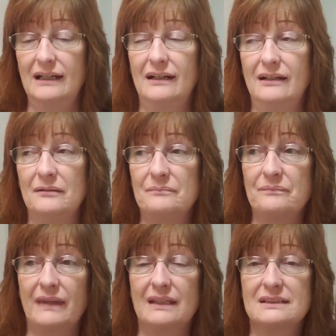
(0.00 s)

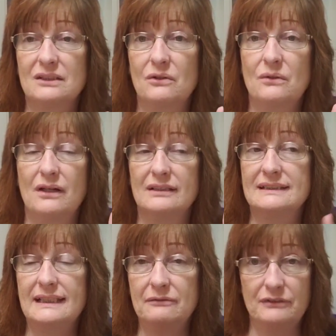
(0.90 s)
Um, so
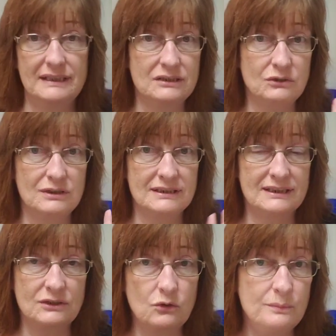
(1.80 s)
Safeway stores,
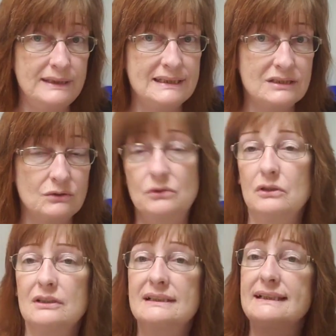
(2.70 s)
Sobeys
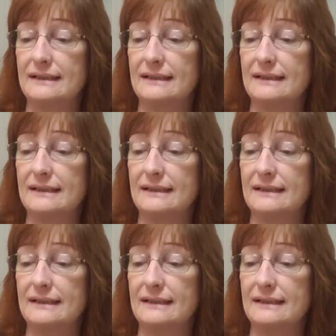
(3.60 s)
stores.